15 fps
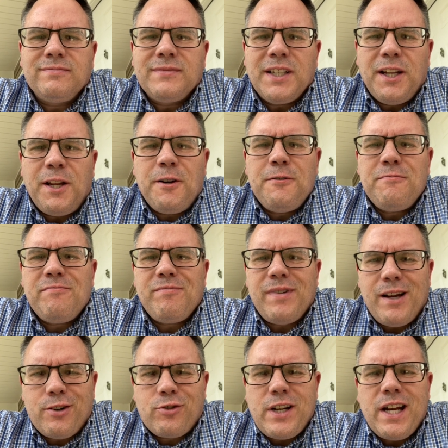Hello?
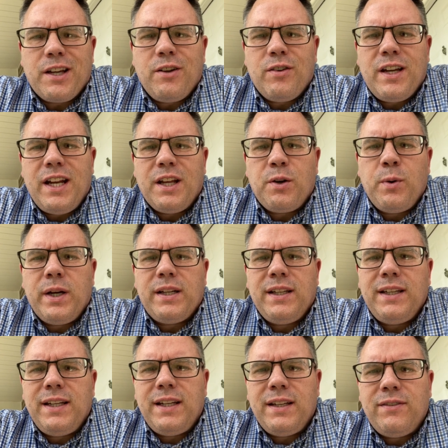I'll try to go kind of
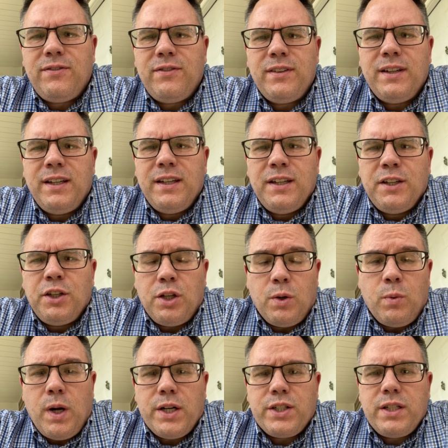quickly, and if you're
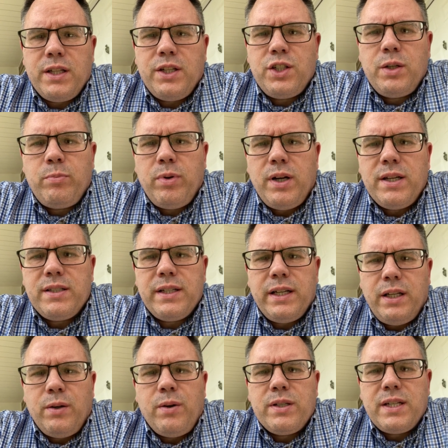watching this, you probably say,
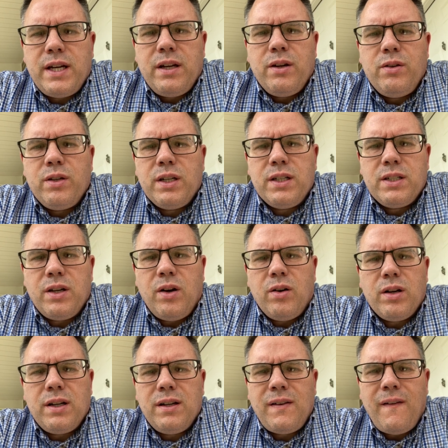Lois, I know you can
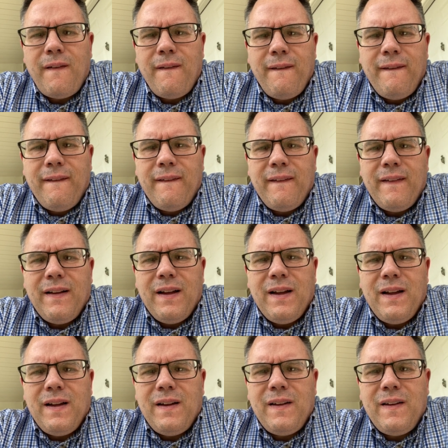talk.
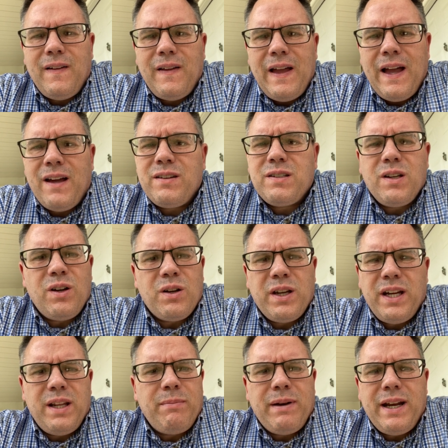Uh, I'll talk
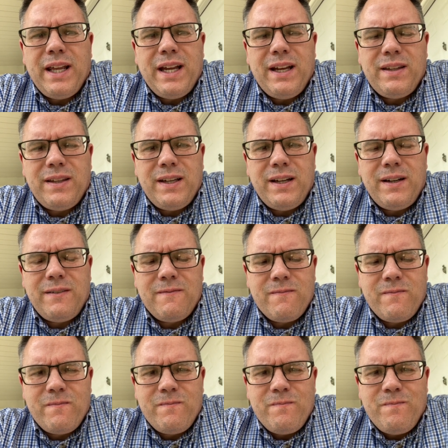anybody out there.
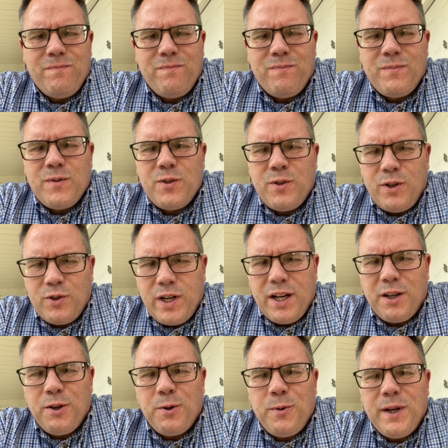So I'll try to
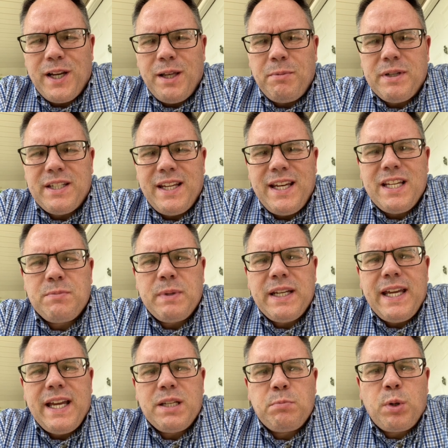go quickly. But today is my
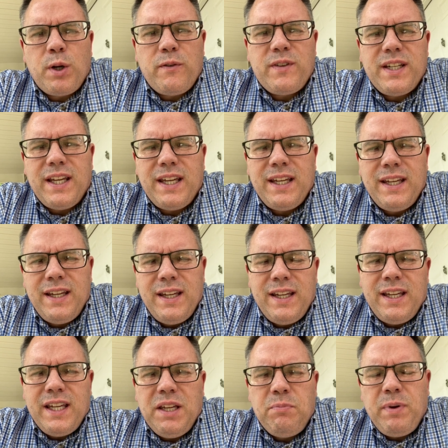dad's birthday.
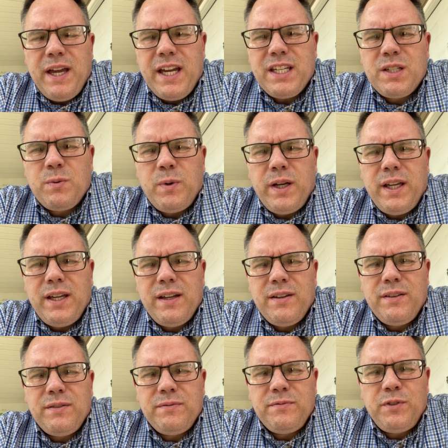He passed away
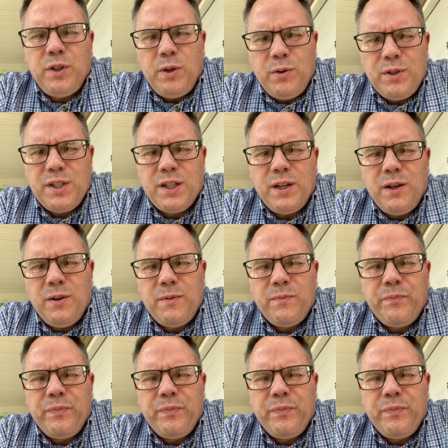a few years ago.